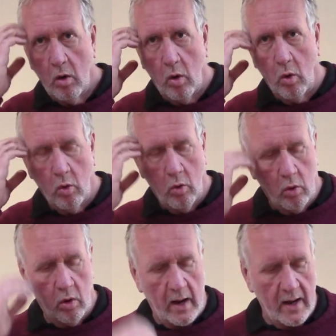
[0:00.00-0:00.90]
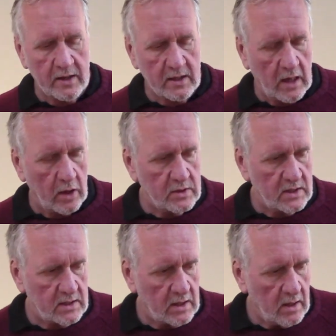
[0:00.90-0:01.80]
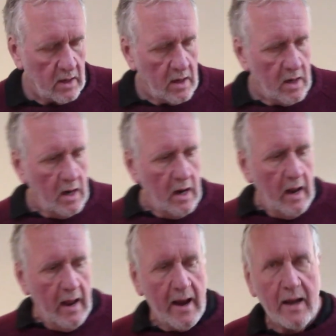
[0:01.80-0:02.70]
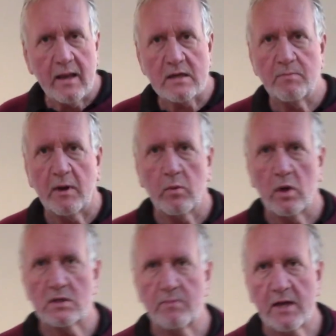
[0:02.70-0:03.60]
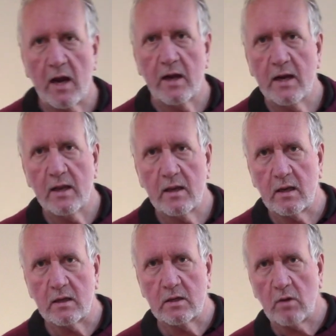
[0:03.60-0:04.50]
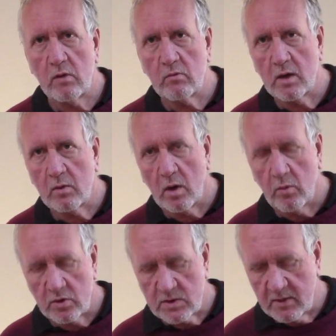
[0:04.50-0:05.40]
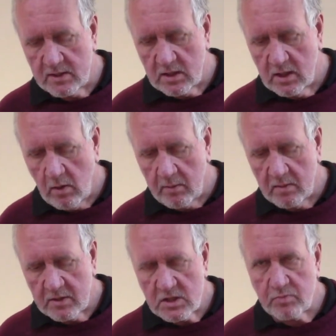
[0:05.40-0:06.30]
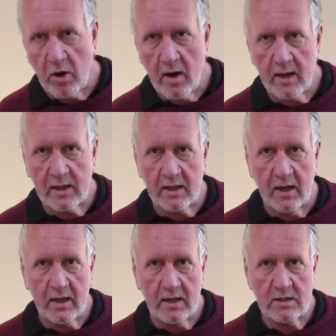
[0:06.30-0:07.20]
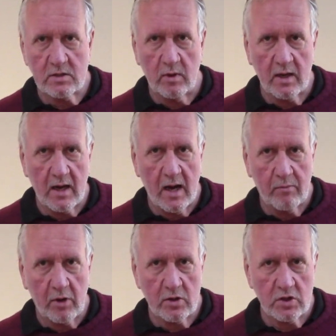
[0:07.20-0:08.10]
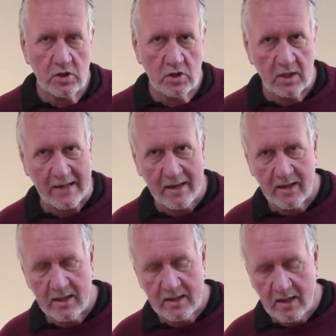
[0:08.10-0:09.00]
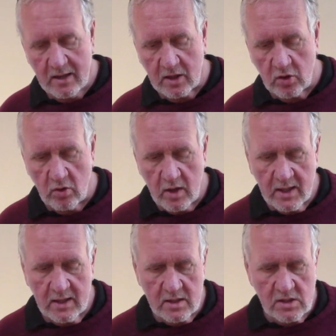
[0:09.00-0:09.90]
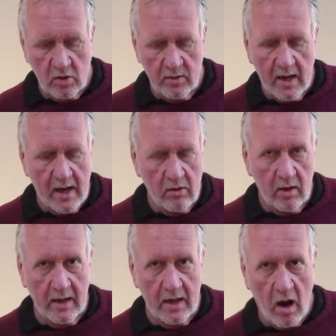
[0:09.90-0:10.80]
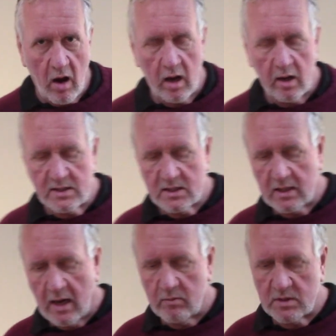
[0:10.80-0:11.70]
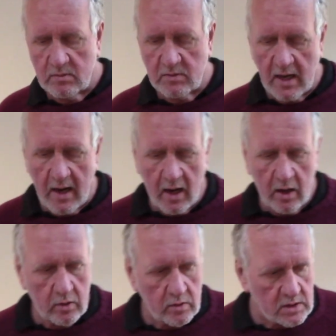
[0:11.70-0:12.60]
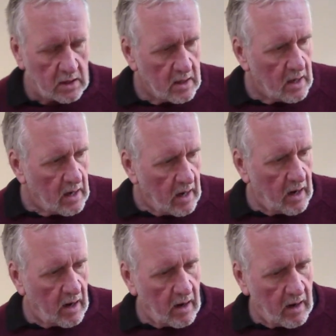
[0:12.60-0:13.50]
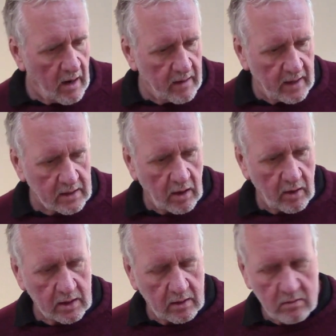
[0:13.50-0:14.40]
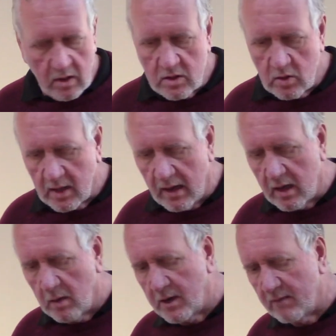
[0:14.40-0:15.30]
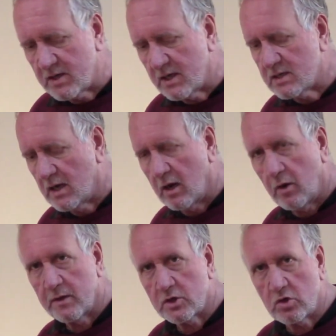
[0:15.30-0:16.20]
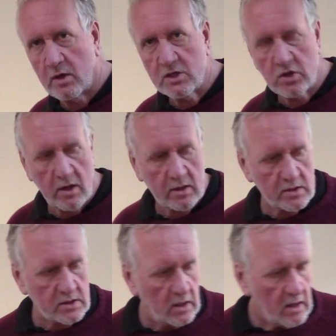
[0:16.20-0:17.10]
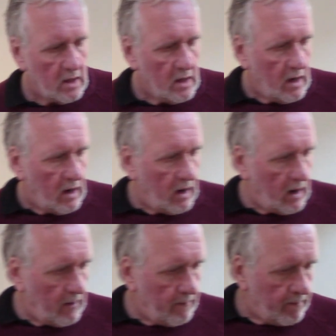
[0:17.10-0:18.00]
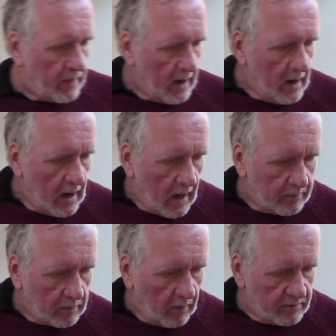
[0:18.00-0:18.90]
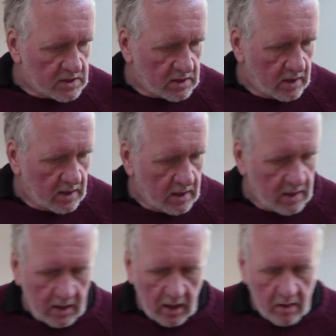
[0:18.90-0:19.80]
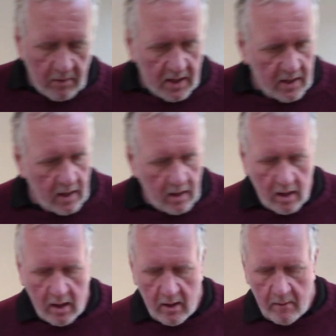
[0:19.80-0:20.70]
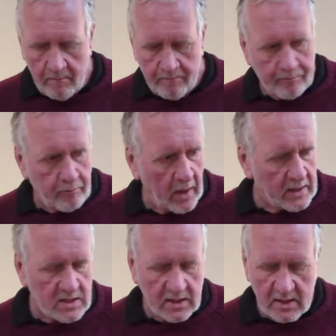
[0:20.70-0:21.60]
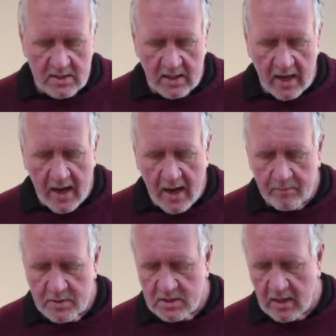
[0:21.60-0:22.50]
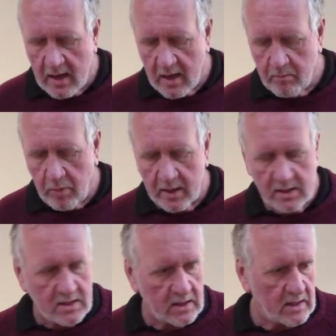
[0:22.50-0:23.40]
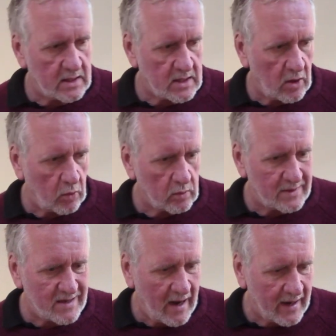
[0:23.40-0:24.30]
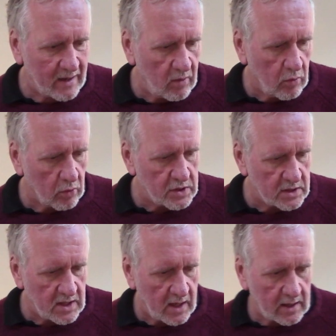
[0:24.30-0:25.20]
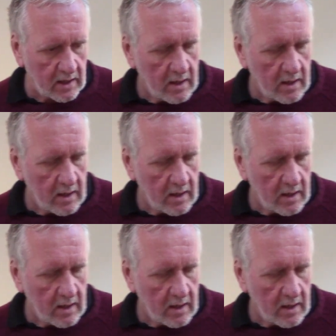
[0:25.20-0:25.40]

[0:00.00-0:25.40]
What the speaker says: all undercoated, and there's a bit of work to be done here that you don't really want to watch me do. I'm going to be spraying these with an airbrush to get the greens on there, and then highlighting that with some yellows, and then going and doing a little bit of detail on the tree trunks. I'm obviously going to be painting the slabs and painting this old tank, water tank.